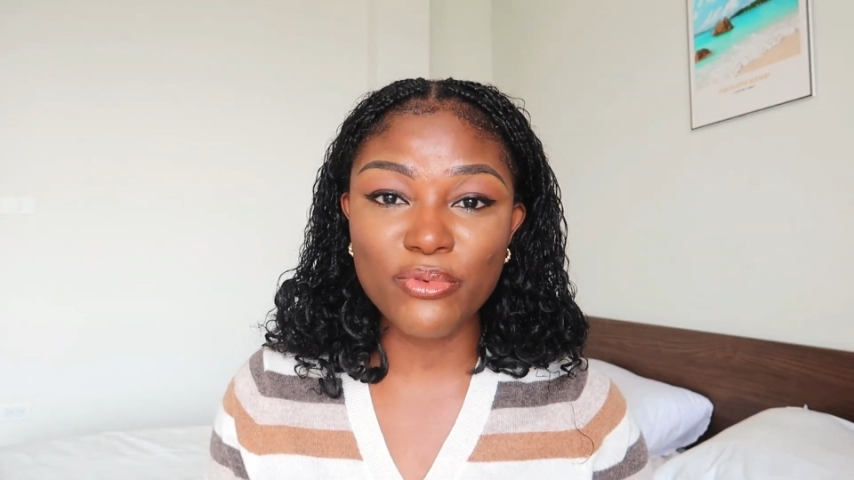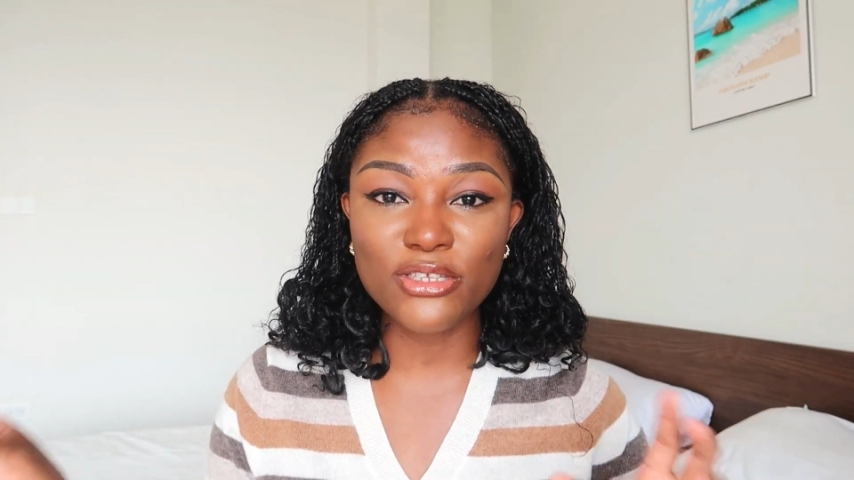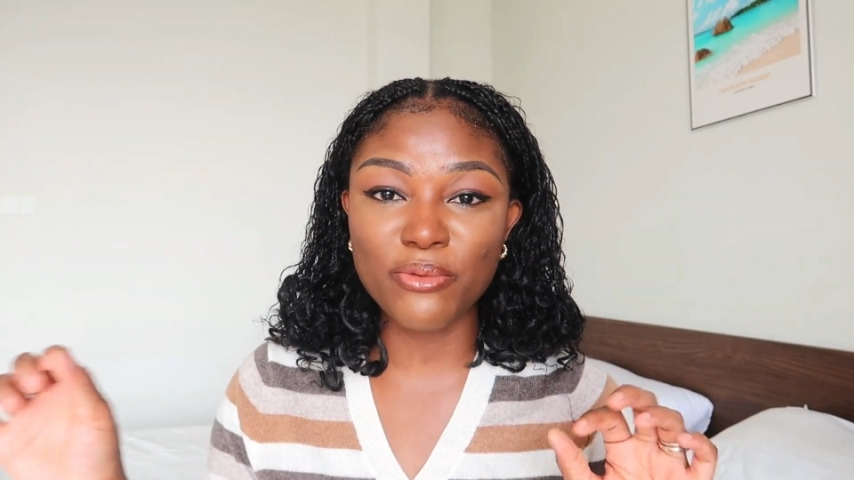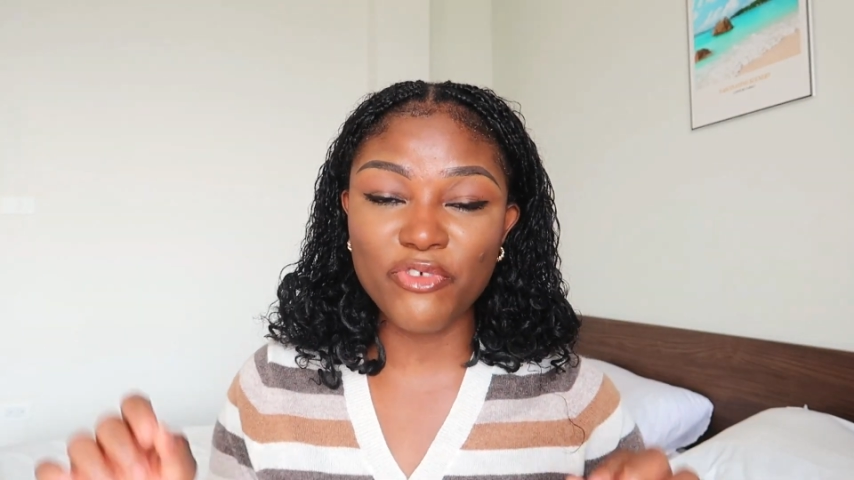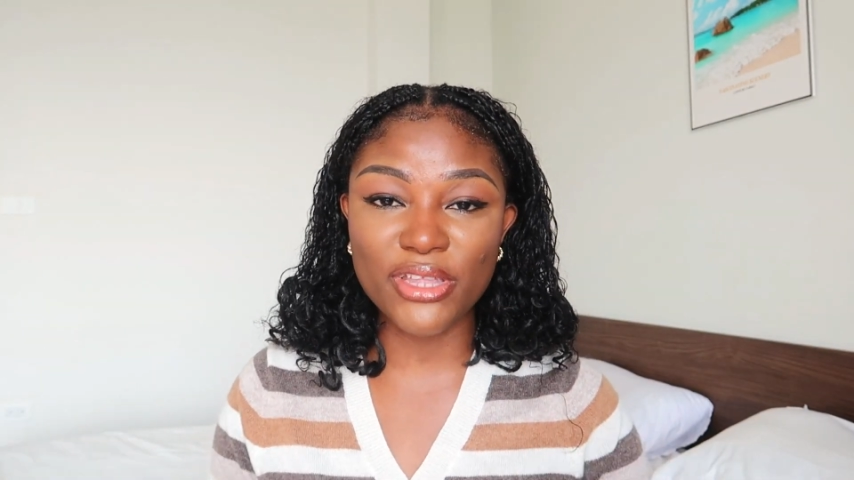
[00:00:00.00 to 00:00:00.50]
with
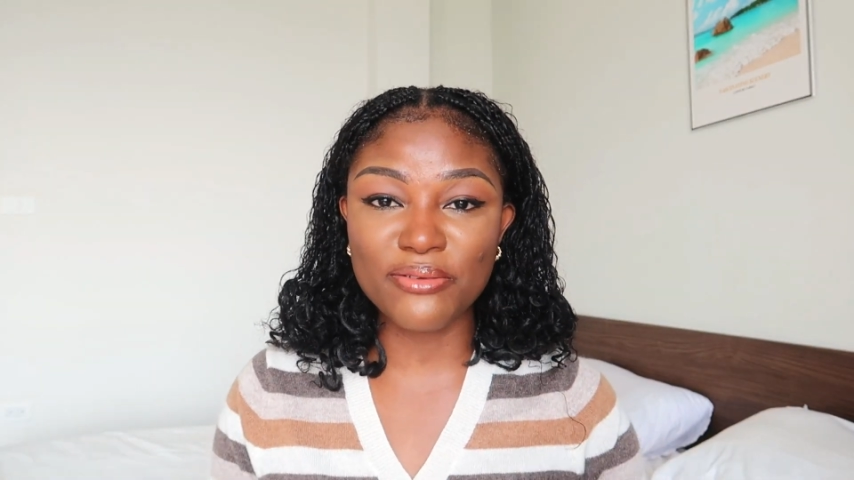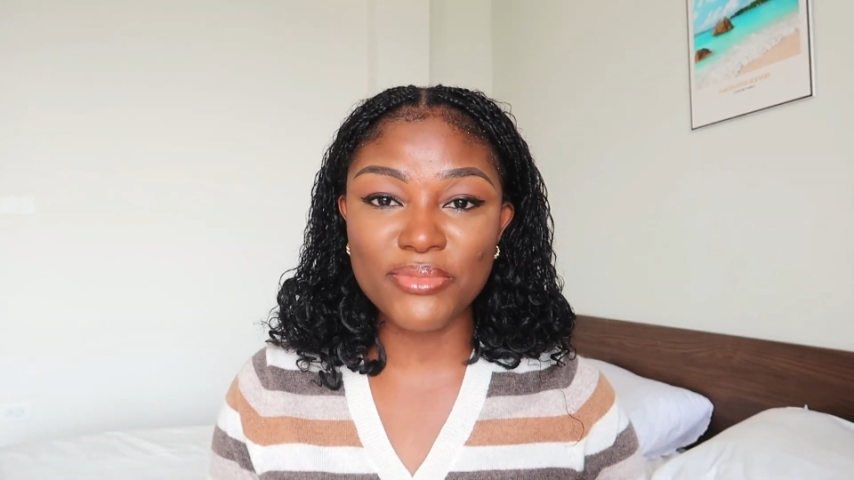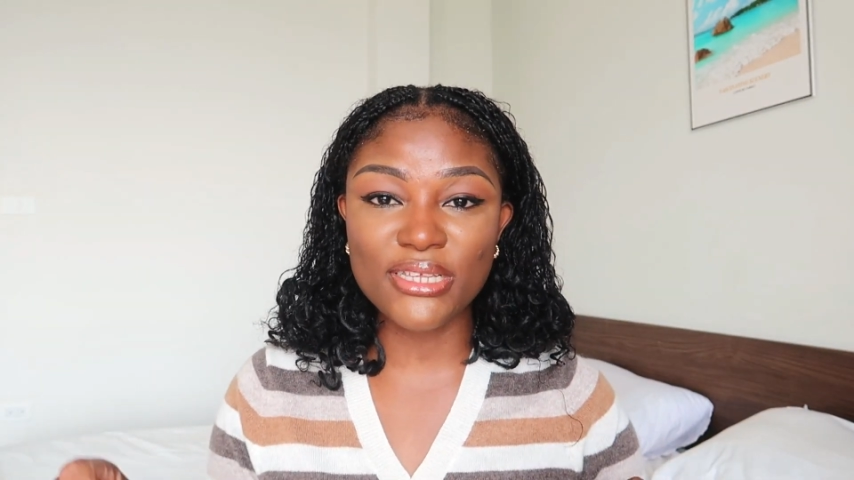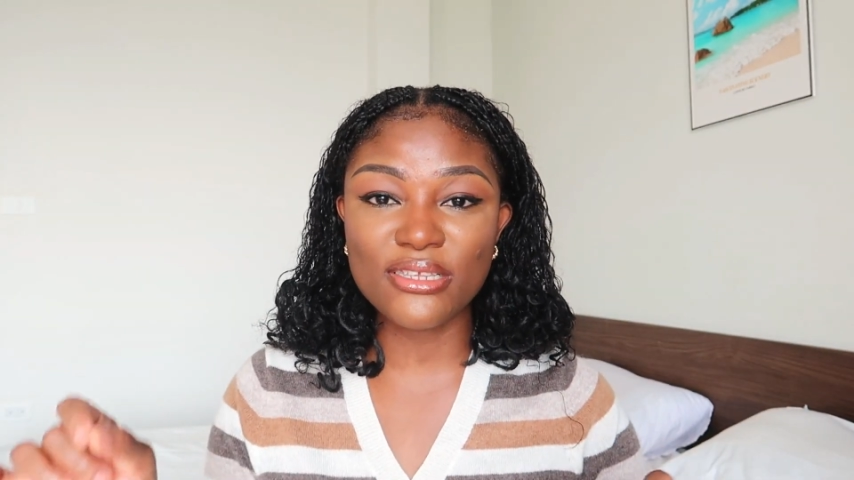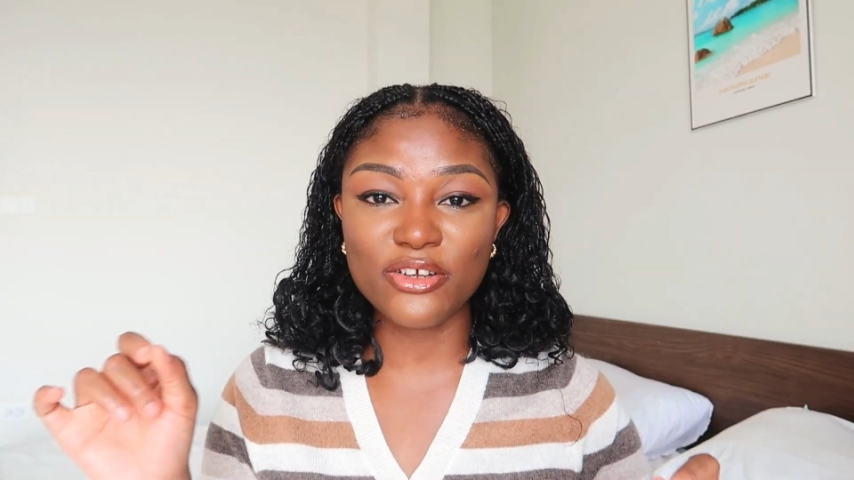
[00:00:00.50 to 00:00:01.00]
some
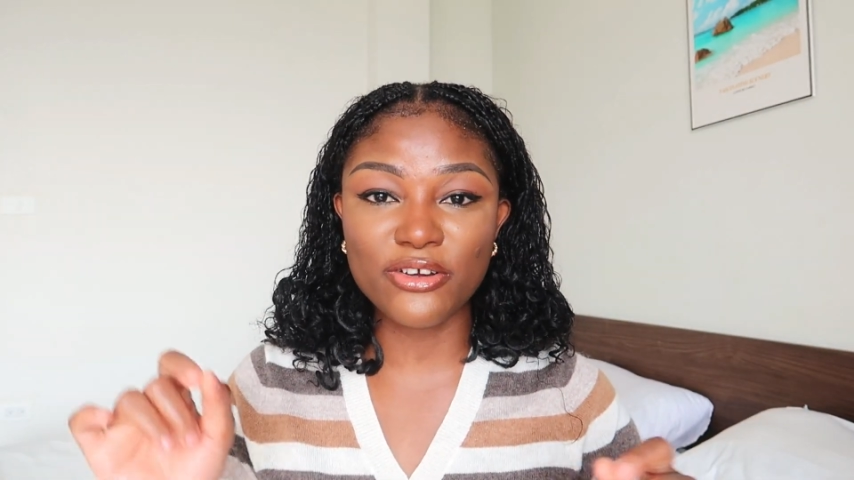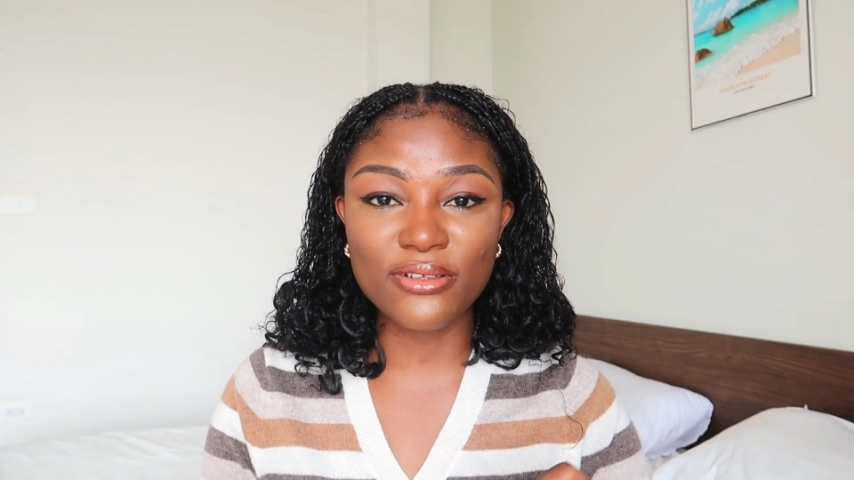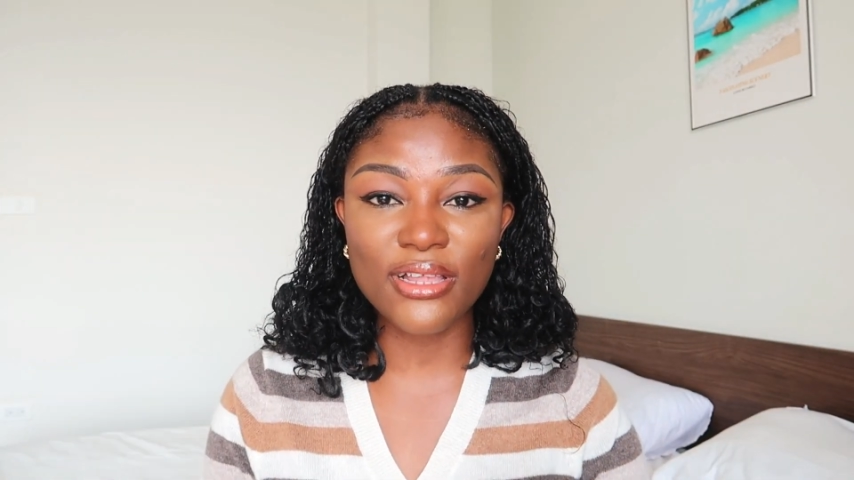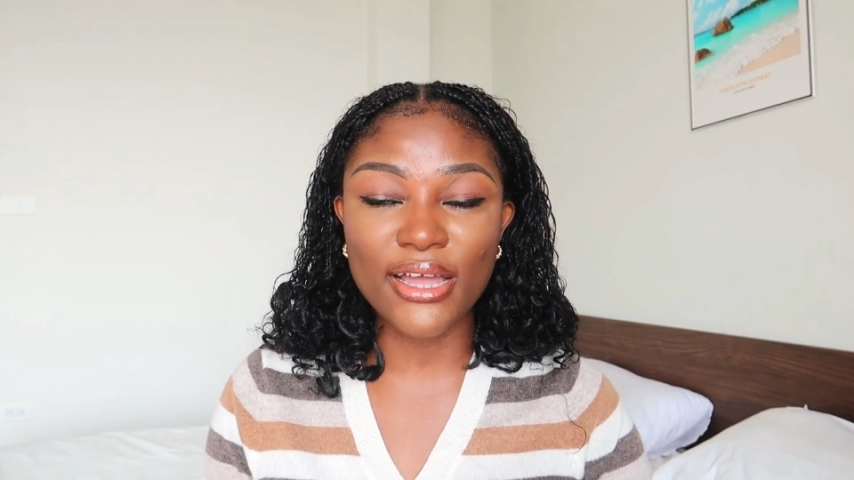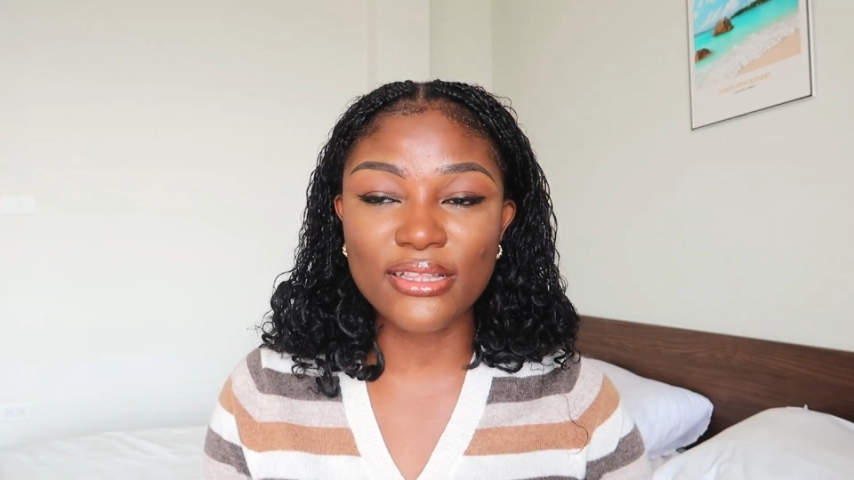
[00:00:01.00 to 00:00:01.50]
Vietnamese
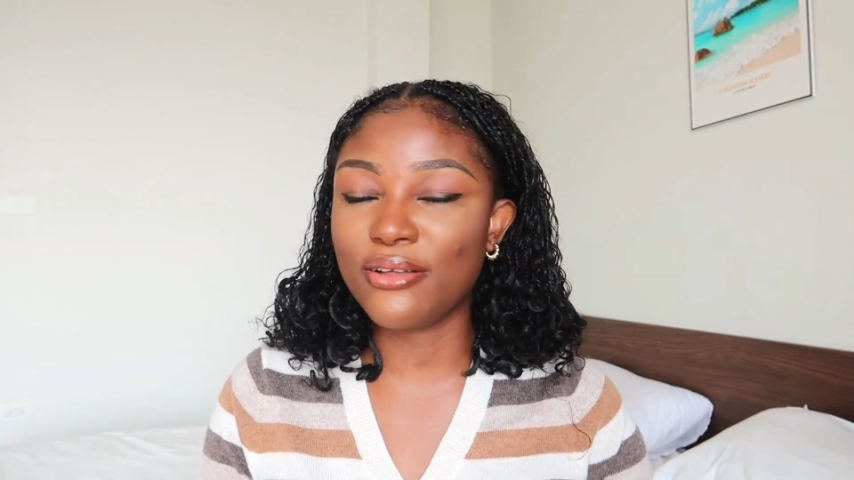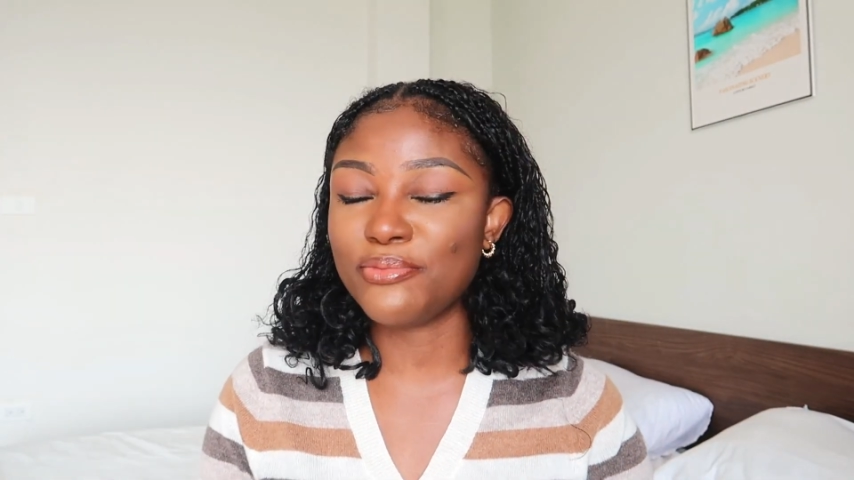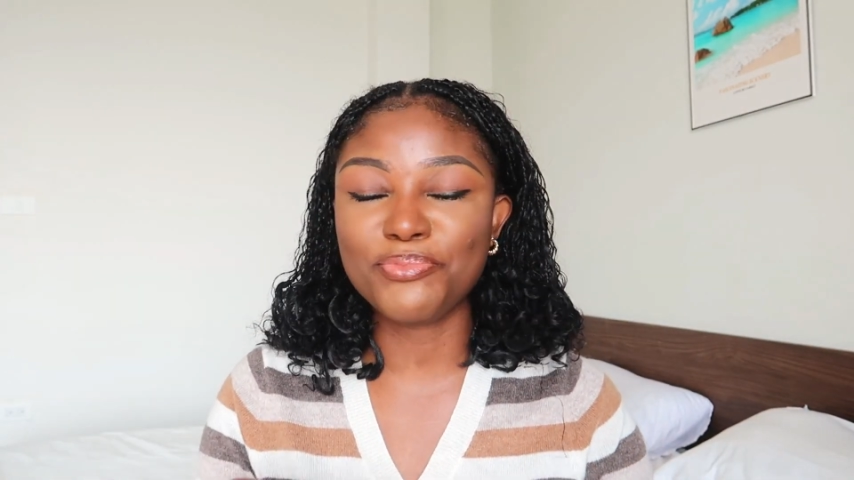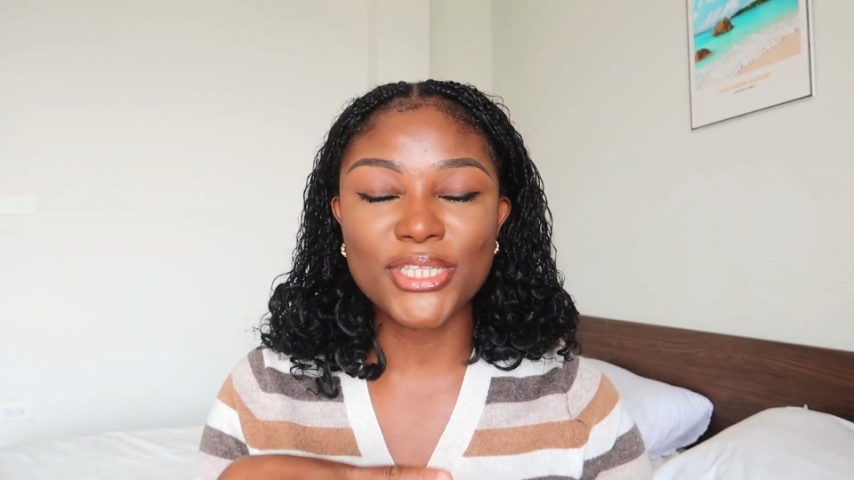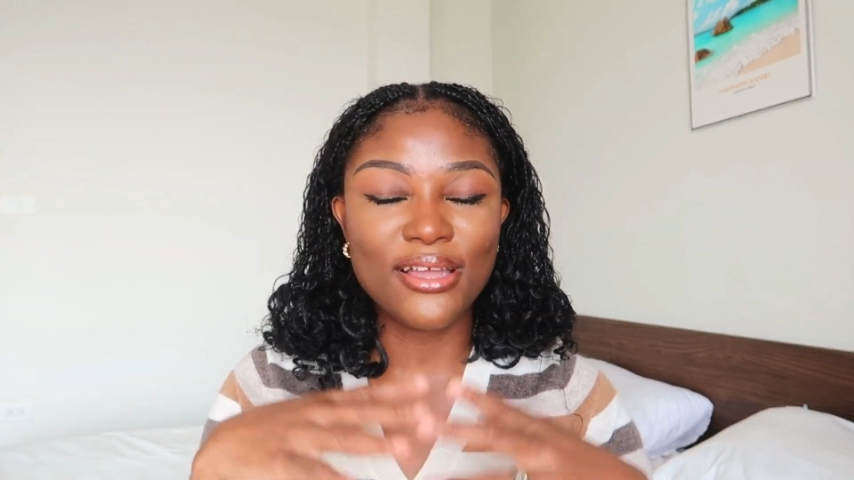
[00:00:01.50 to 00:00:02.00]
airline